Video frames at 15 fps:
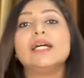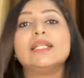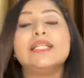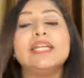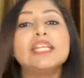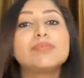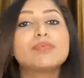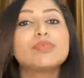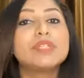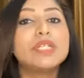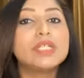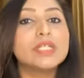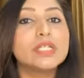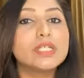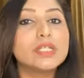These
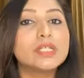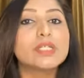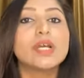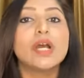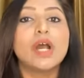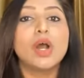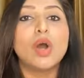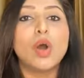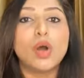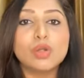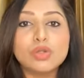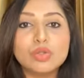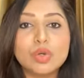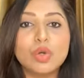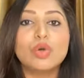procedures
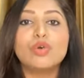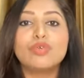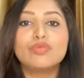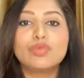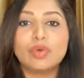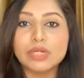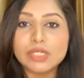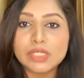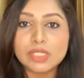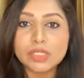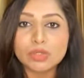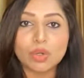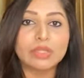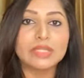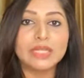also
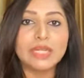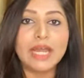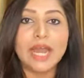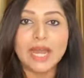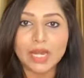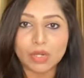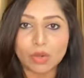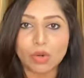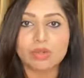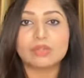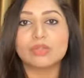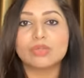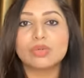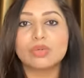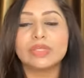focuses on the hair loss.
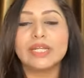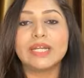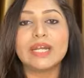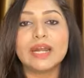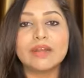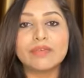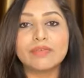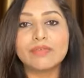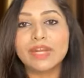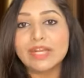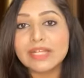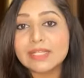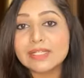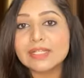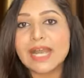So there are
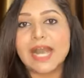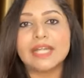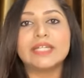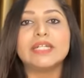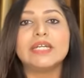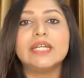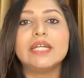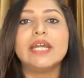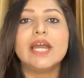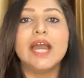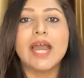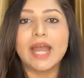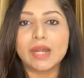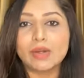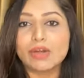various
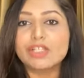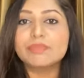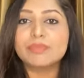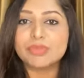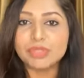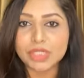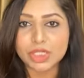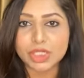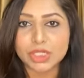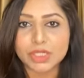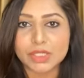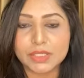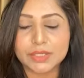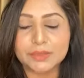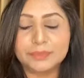anti-hair loss
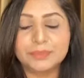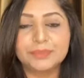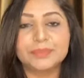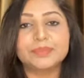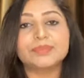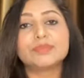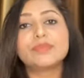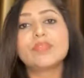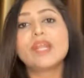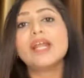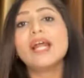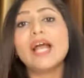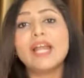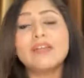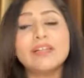procedures.
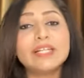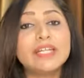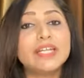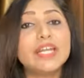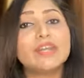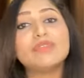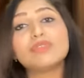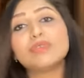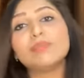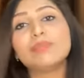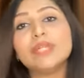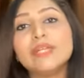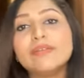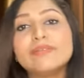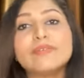I will give you
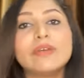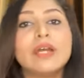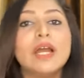brief